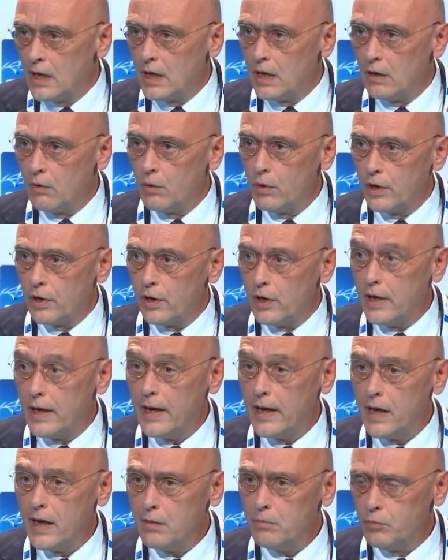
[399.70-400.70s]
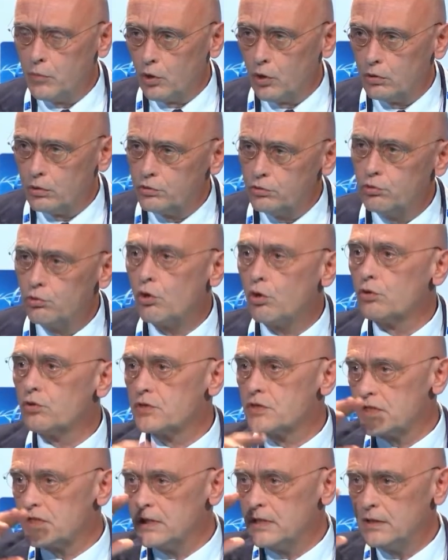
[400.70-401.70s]
were able to
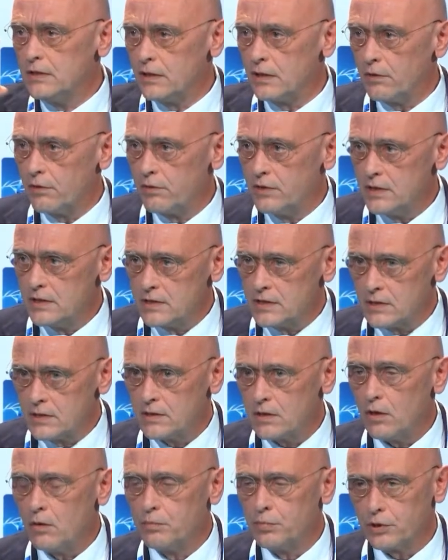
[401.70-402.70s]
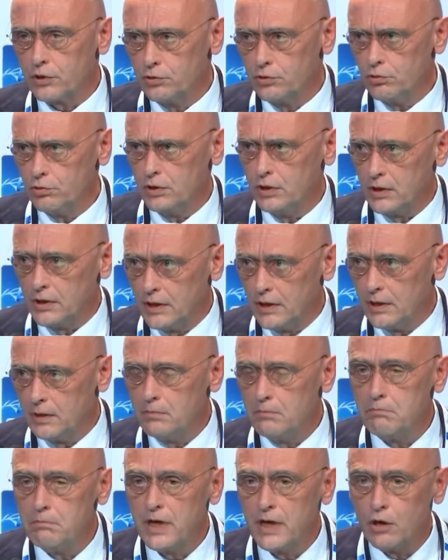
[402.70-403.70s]
consider this opportunity
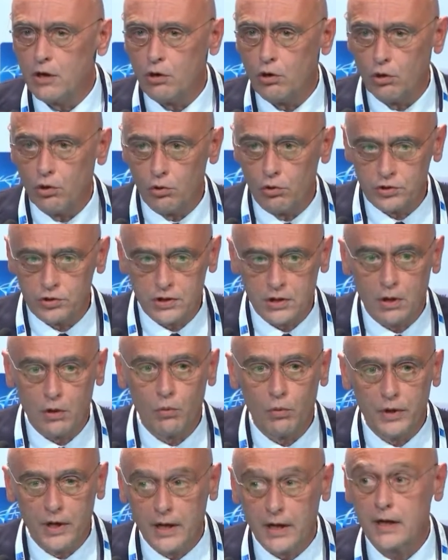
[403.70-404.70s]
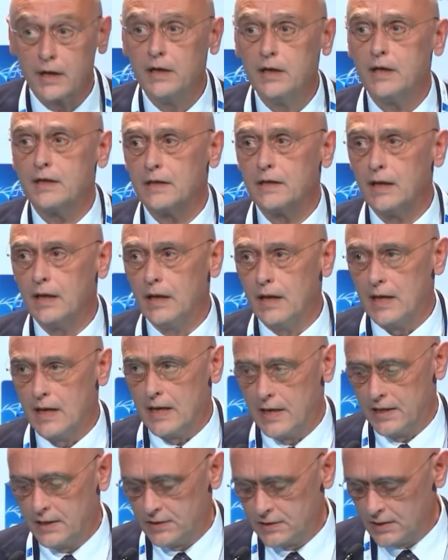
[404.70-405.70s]
because we
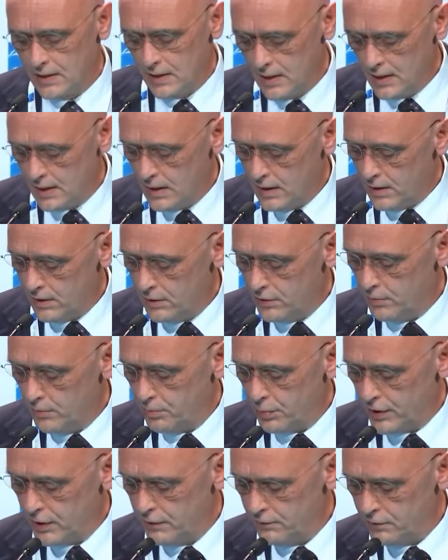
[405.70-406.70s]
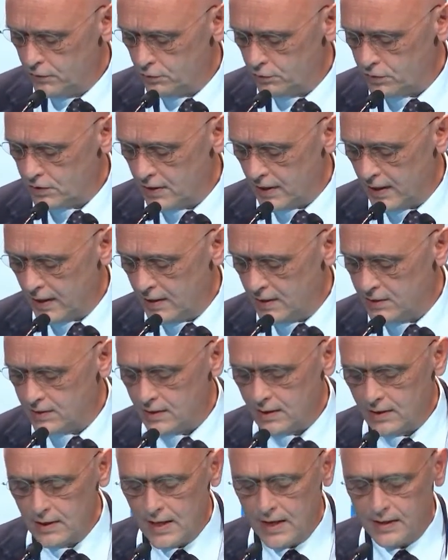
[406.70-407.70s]
reanalyzed the previous day's
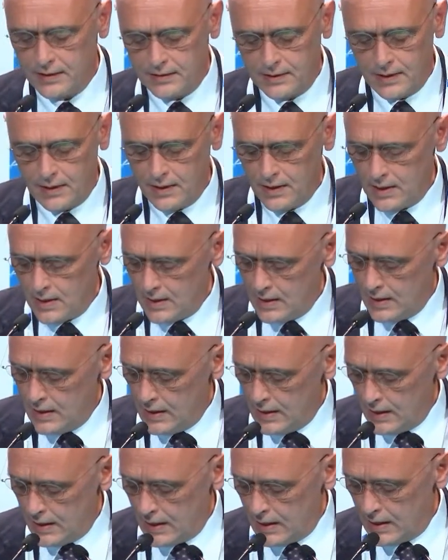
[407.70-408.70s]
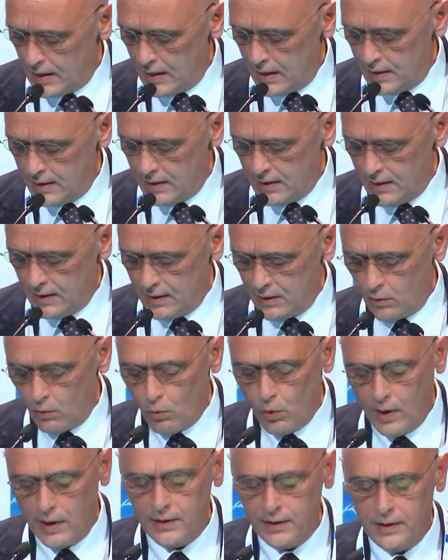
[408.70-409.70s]
data. And
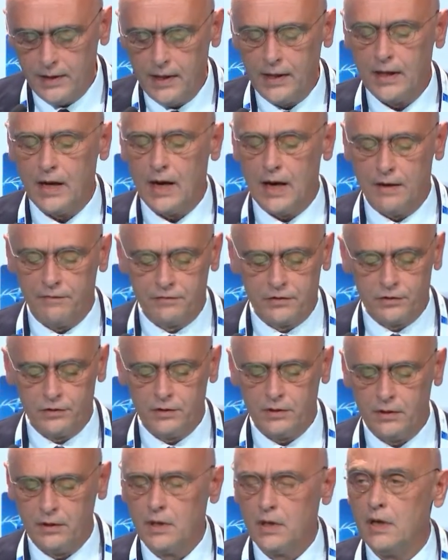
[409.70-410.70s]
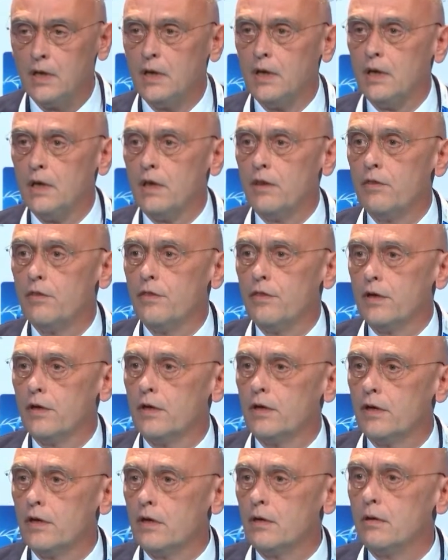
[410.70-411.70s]
1 day after,
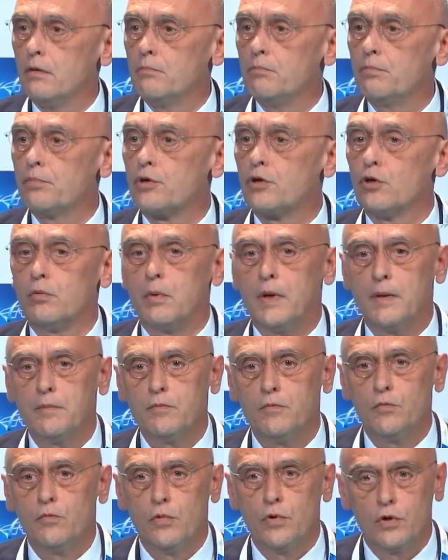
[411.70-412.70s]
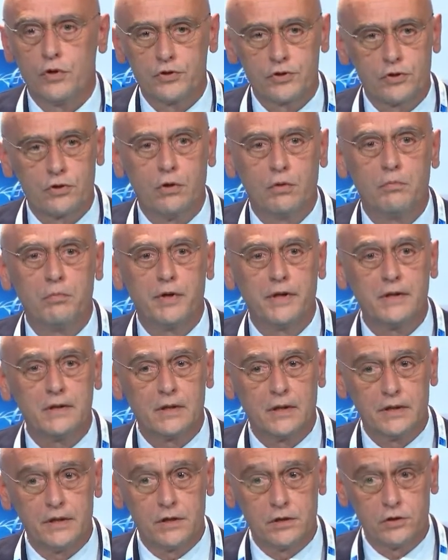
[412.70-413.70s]
the problem was
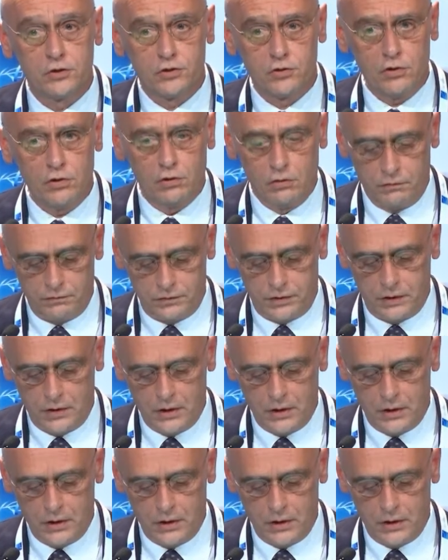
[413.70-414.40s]
completely solved,